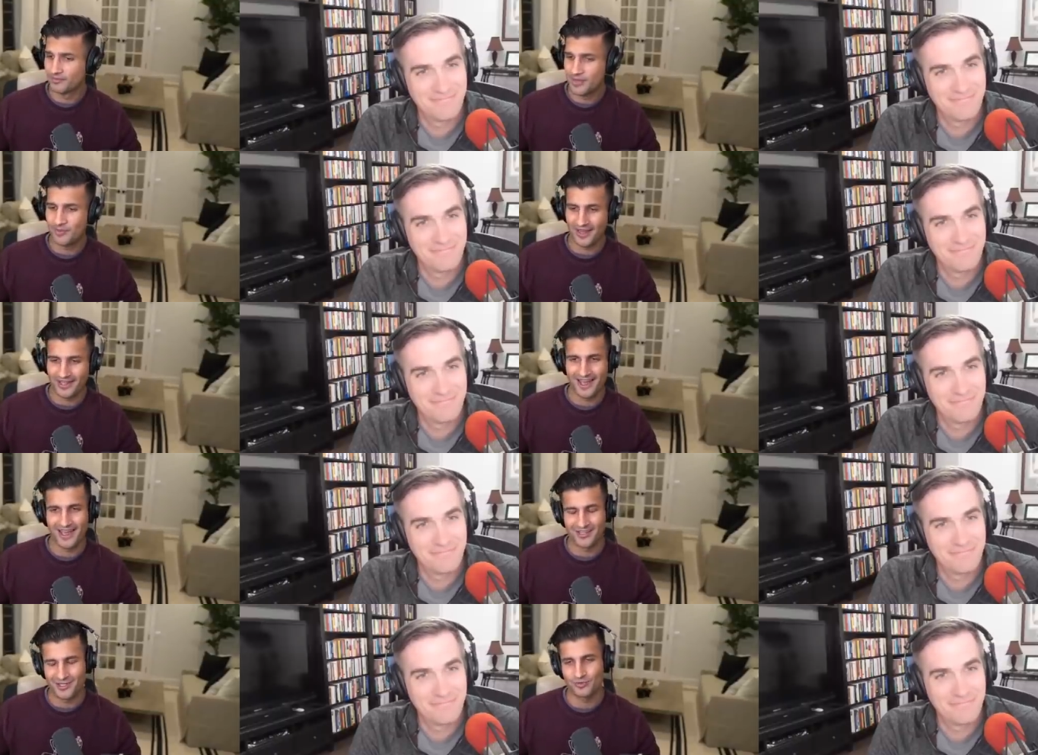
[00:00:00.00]
Speaker 1: people like that,
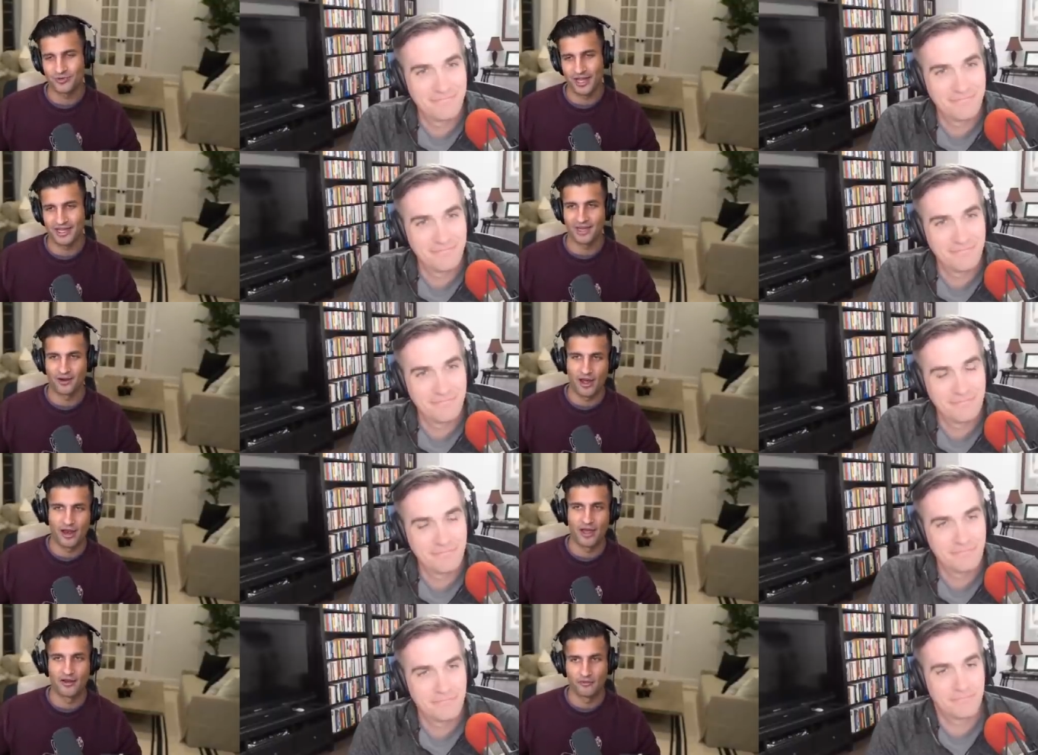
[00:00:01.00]
I just really, I get a lot
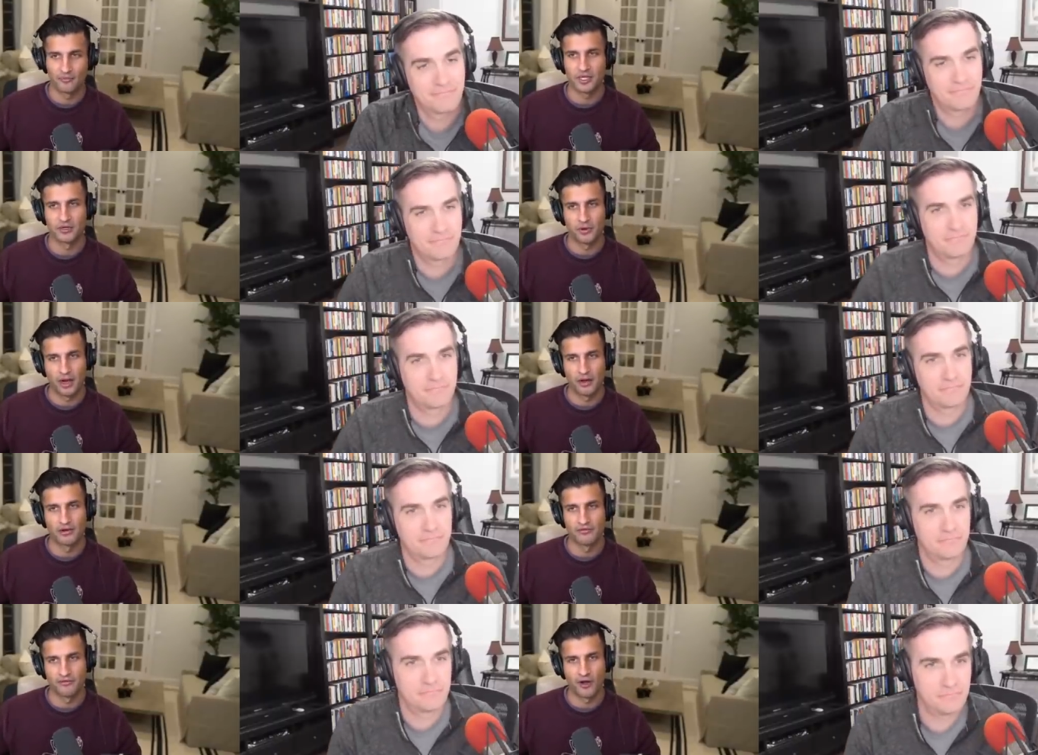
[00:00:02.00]
out of being around
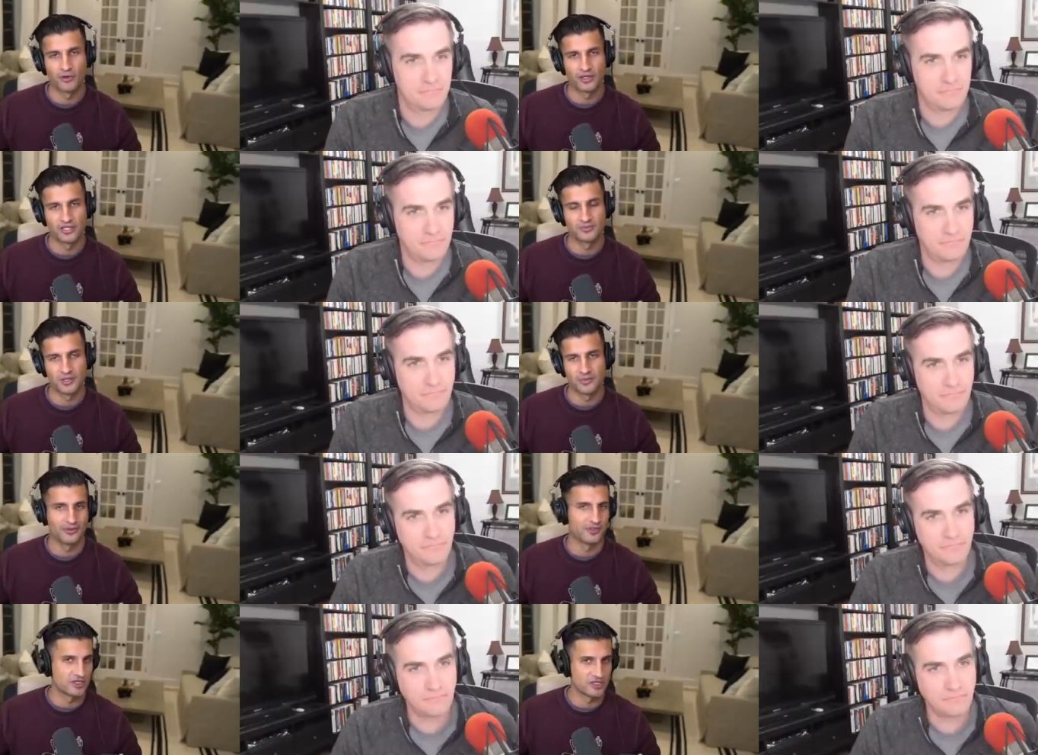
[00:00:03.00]
and following these
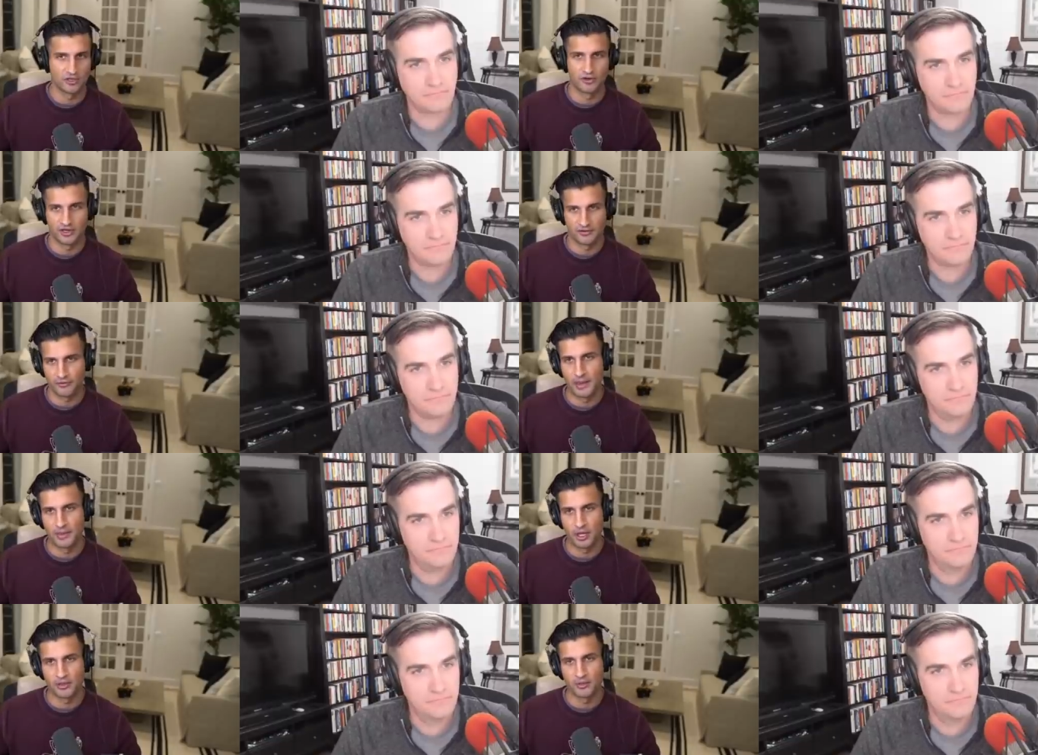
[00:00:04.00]
people and just learning from them
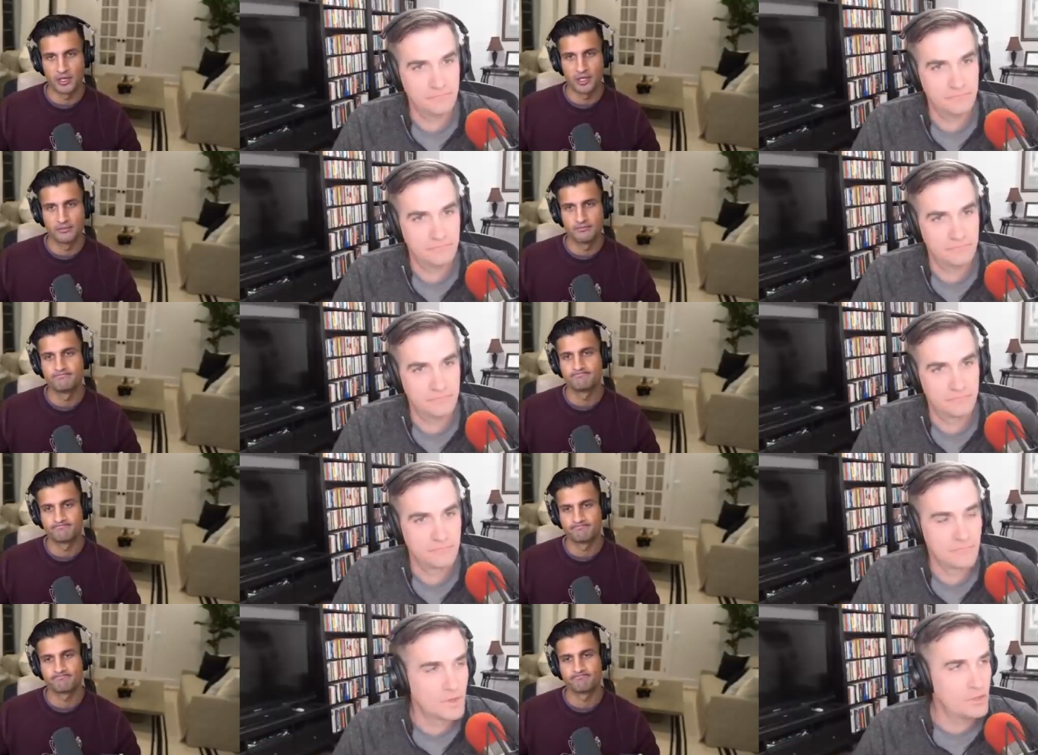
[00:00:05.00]
along the way.
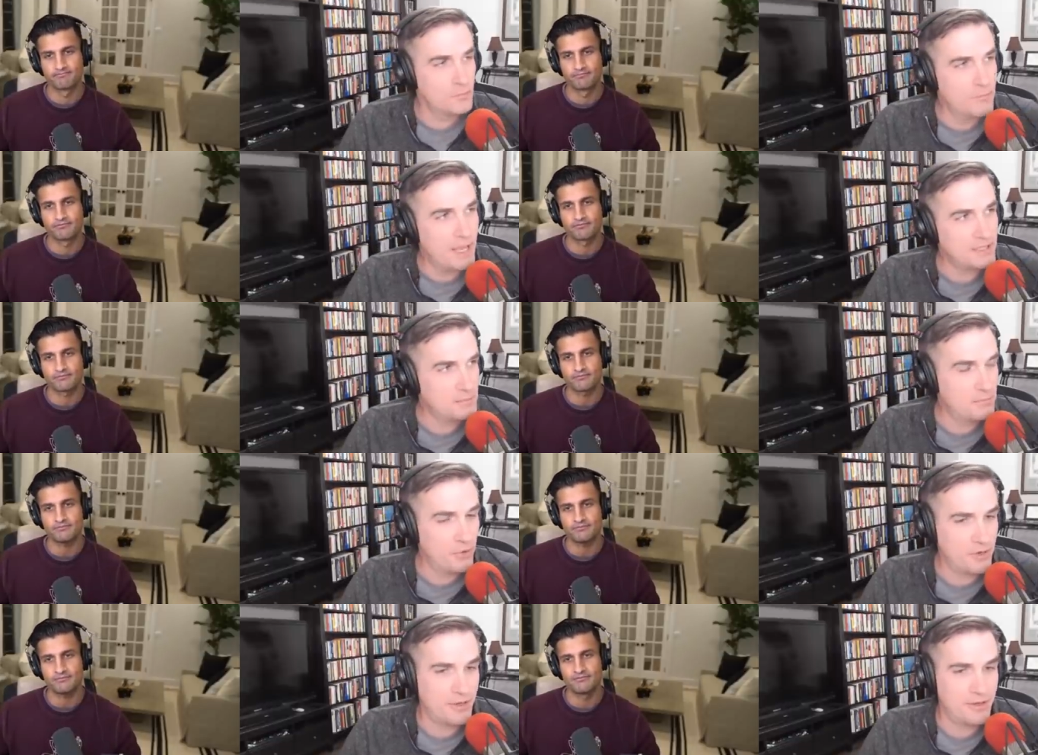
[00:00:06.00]
Speaker 2: Your best
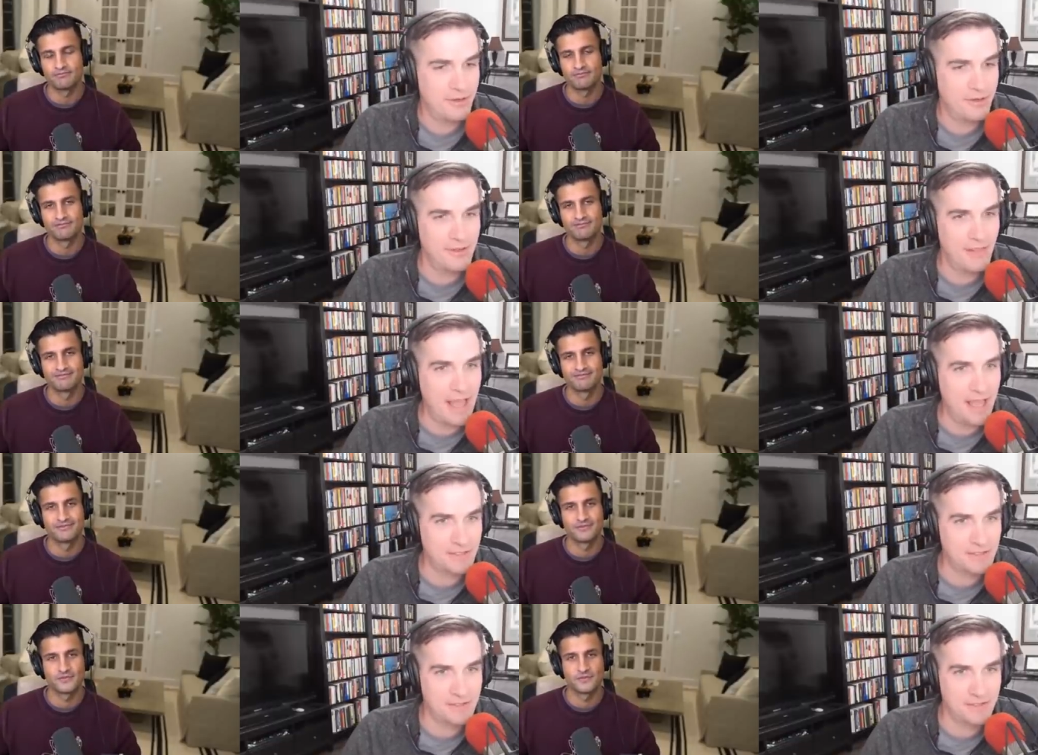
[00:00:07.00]
book in the
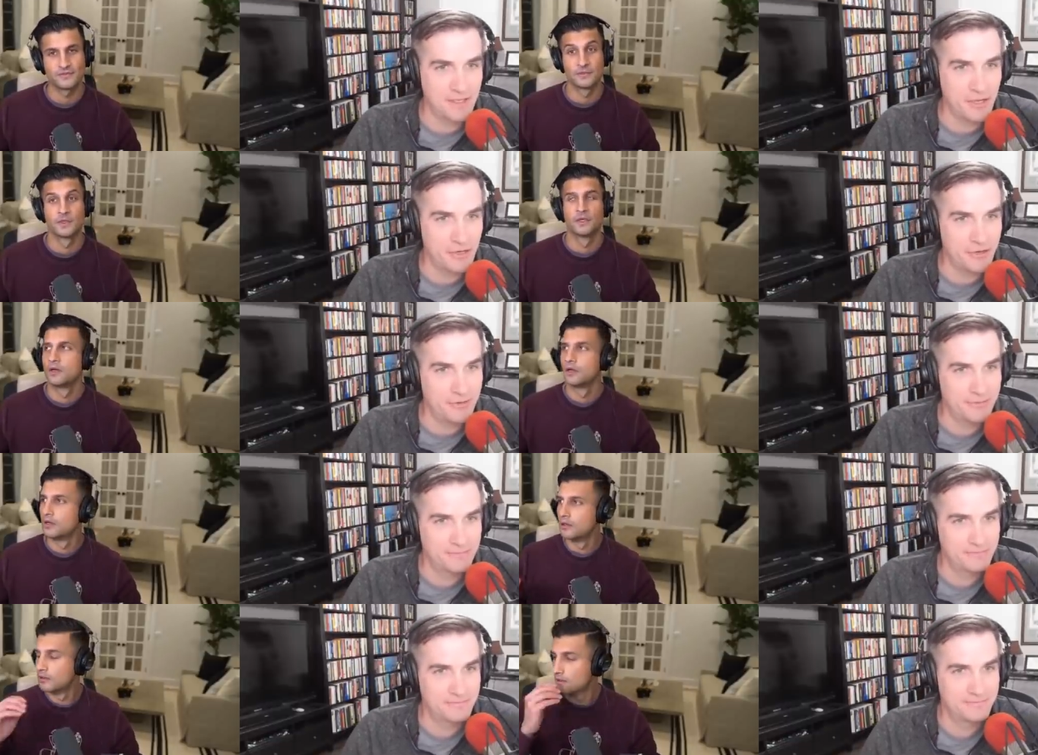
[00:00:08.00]
last year
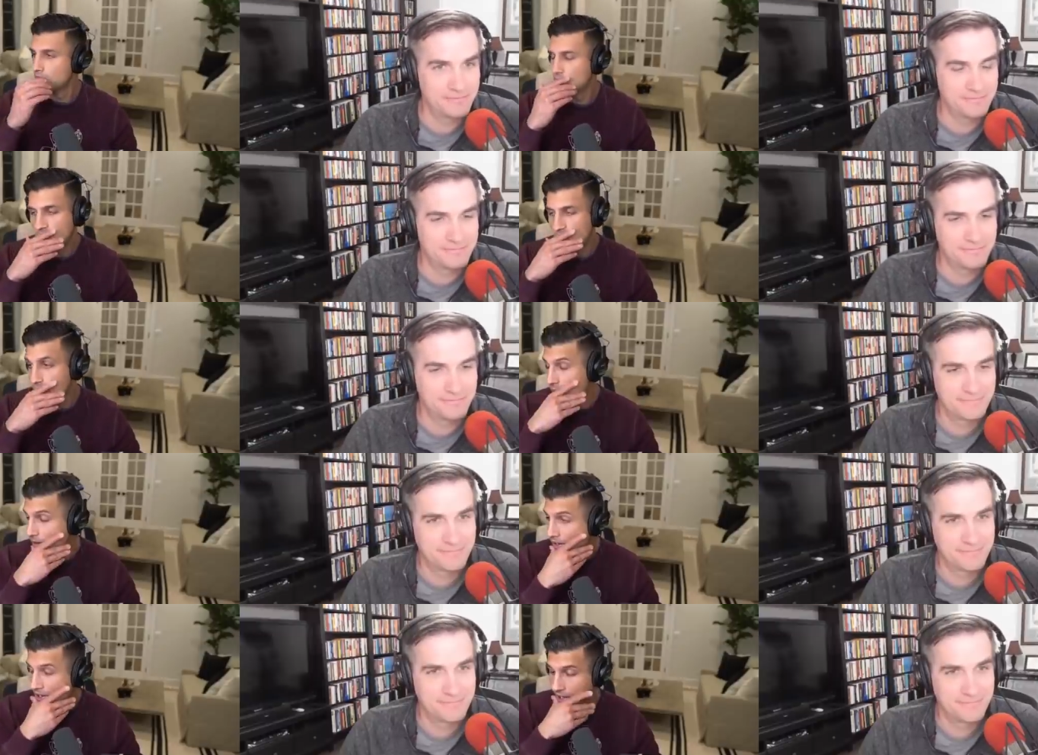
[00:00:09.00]

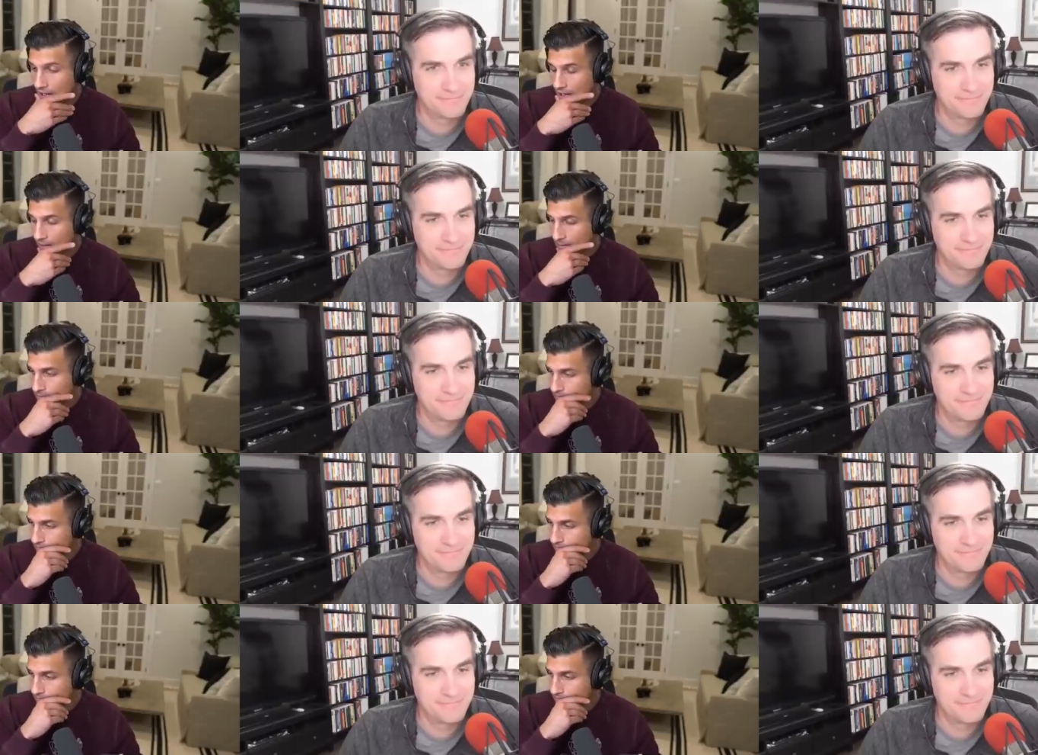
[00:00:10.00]
Speaker 1: Ooh. Um,